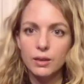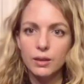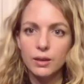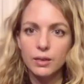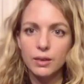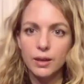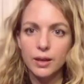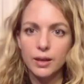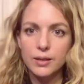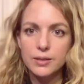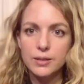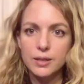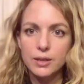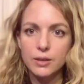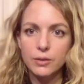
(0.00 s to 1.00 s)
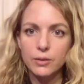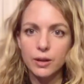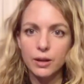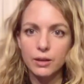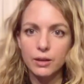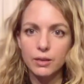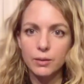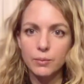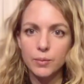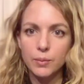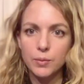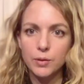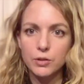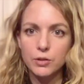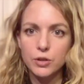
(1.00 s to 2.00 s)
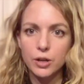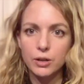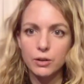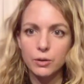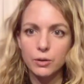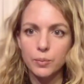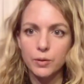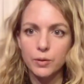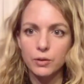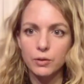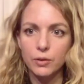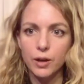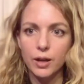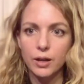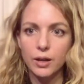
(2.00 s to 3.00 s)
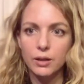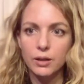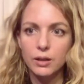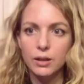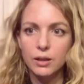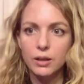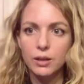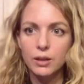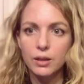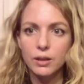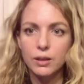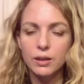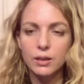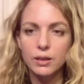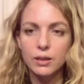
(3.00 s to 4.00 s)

think I see you there. I think maybe you're trying to open the line.